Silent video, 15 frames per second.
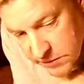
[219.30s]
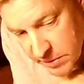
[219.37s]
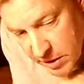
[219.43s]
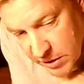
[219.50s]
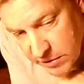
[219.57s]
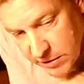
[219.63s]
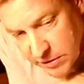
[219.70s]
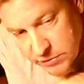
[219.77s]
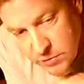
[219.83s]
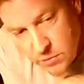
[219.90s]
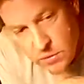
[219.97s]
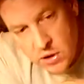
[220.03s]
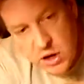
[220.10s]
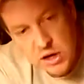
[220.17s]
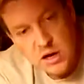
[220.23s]
Some other things
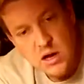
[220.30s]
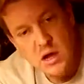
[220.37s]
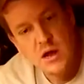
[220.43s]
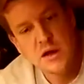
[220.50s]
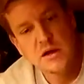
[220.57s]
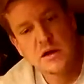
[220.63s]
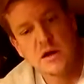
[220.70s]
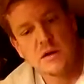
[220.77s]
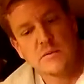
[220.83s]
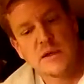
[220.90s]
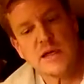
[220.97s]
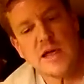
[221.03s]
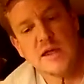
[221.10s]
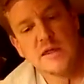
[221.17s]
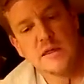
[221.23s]
we're working on are,
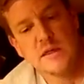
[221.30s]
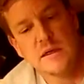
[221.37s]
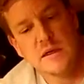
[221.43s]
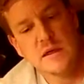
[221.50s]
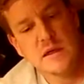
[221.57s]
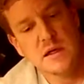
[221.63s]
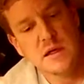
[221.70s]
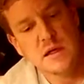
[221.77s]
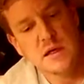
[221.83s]
we got this